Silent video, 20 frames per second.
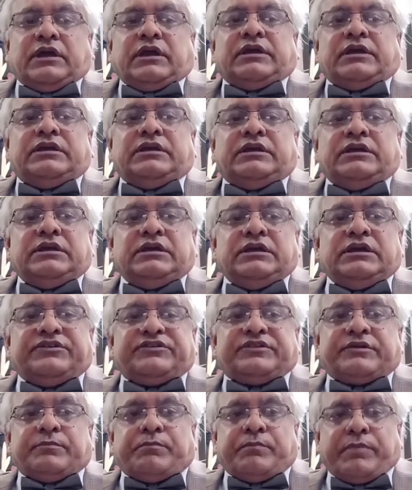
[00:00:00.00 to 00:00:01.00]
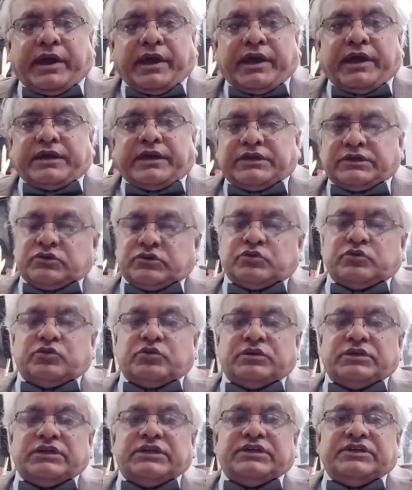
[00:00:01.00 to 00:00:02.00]
He is a man
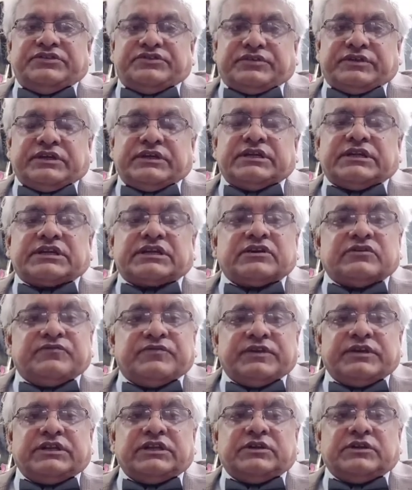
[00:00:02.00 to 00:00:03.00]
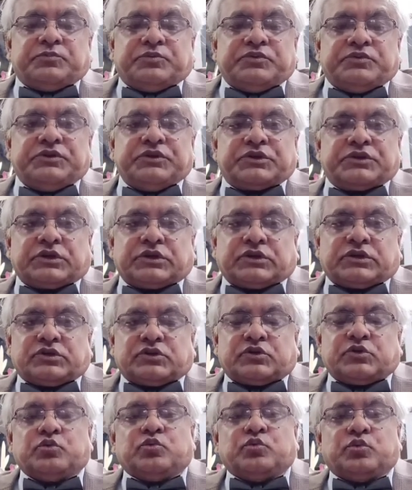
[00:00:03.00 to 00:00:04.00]
who is in a convenient position
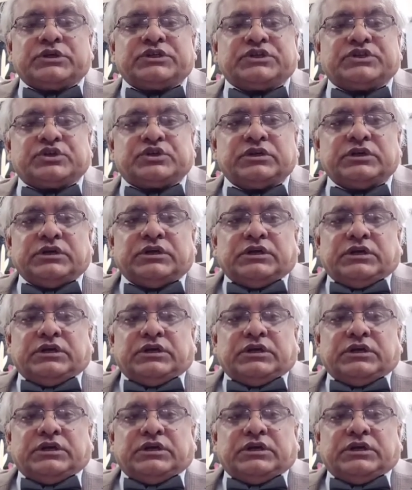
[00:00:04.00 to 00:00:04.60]
to watch